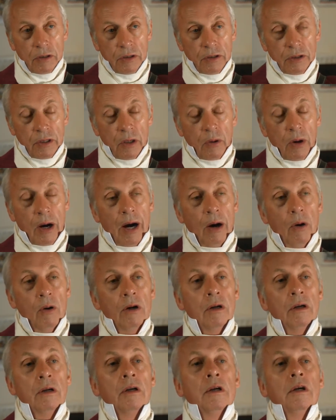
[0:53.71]
So
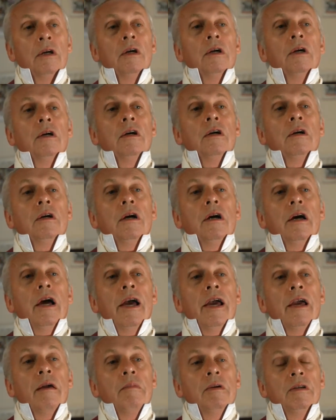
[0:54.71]
our
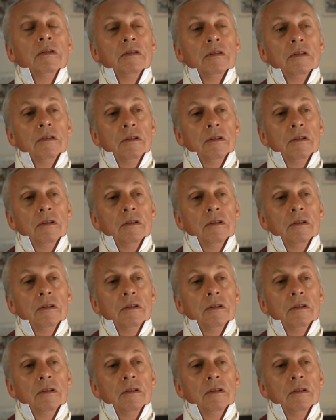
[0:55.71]
aim is